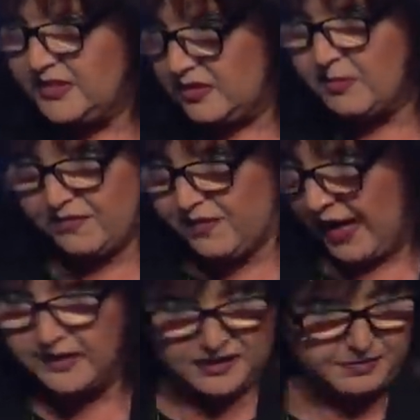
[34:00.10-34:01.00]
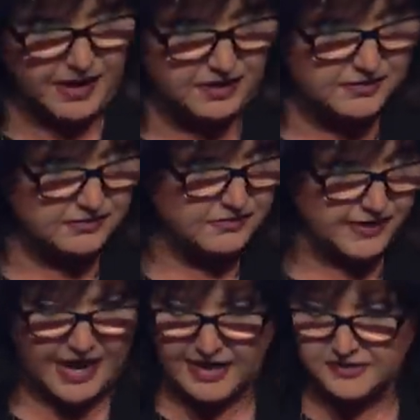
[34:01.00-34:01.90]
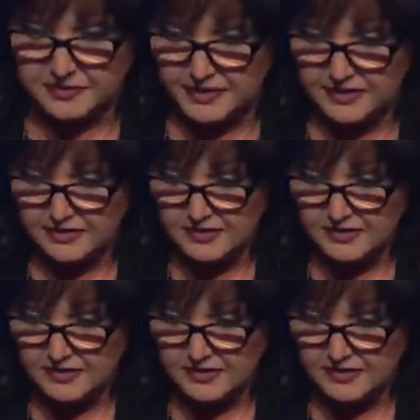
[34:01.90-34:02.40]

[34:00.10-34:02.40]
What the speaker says: going to be violent about it if he has to be.